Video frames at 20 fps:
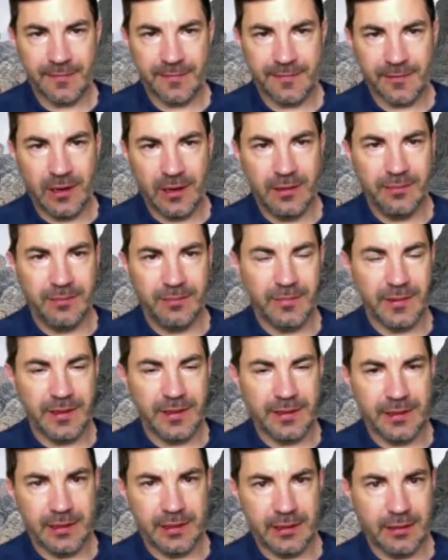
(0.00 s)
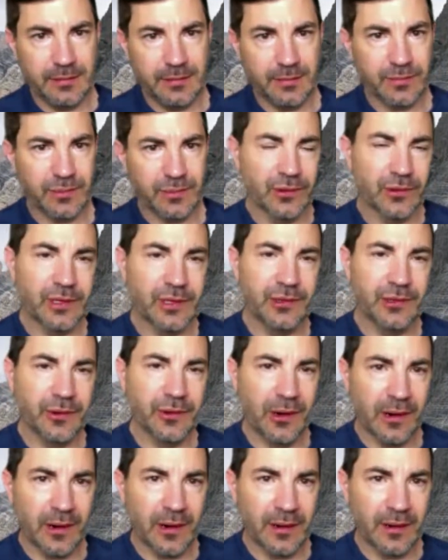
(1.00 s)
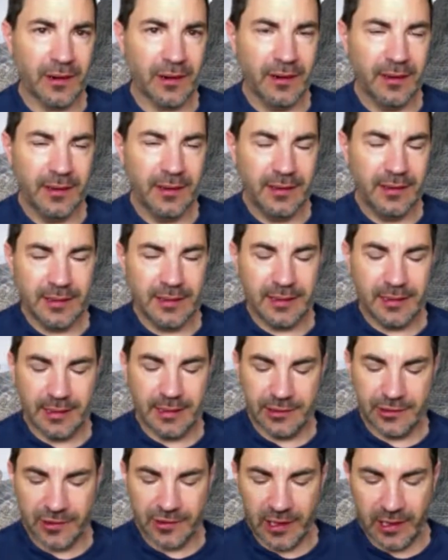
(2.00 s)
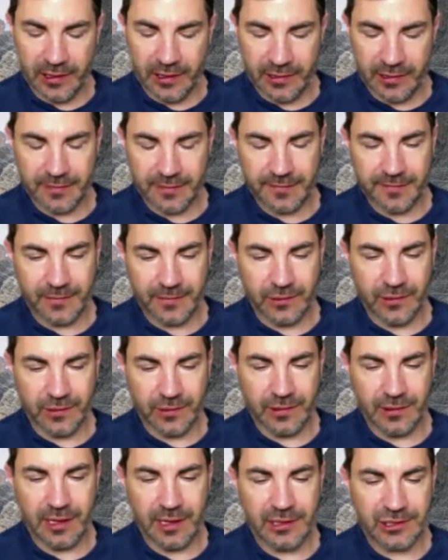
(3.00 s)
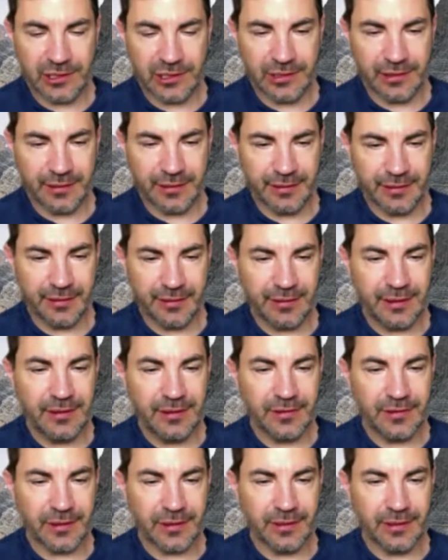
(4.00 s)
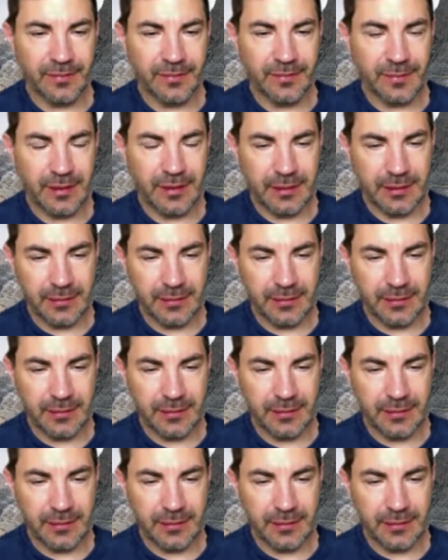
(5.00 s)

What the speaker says: from the ProQR drug for Usher syndrome.